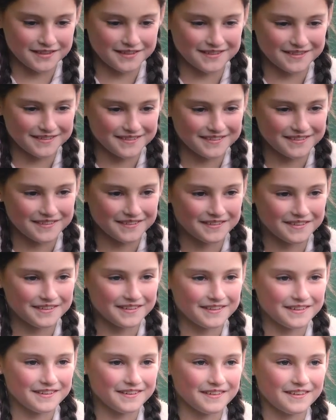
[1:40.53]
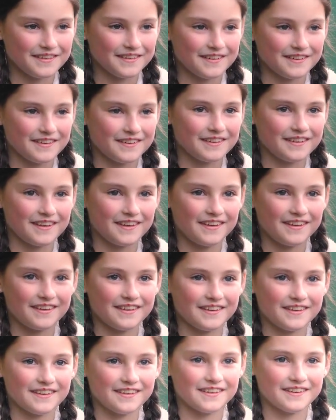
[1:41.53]

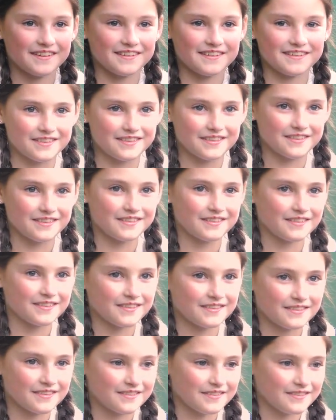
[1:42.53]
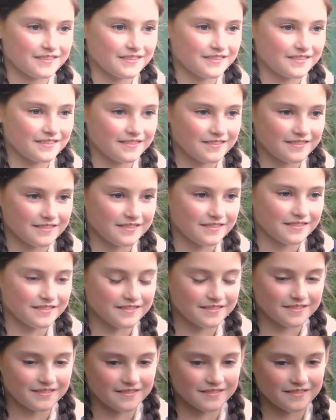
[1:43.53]

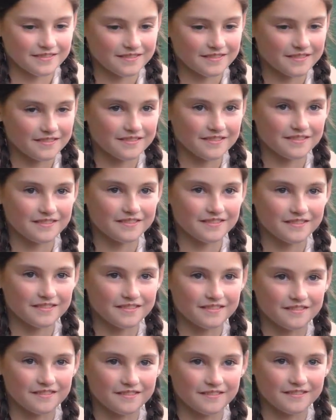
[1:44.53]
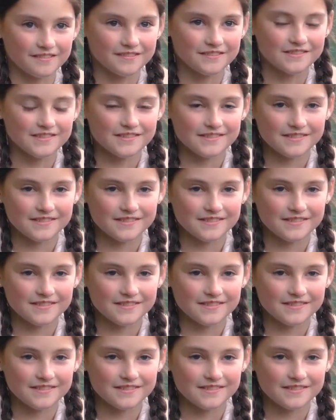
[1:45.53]
(not speaking)